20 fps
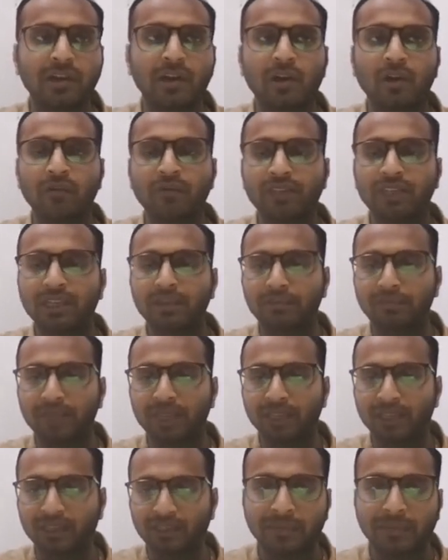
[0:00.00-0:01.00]
how we can
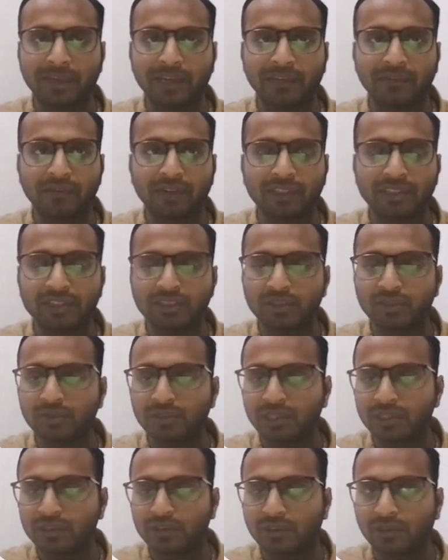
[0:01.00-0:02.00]
make some advanced
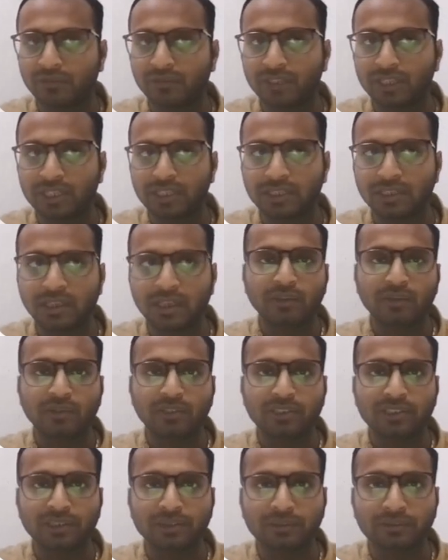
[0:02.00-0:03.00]
uses of this
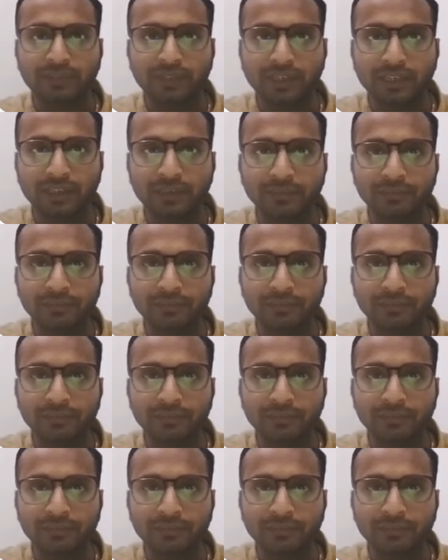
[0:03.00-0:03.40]
calculation field.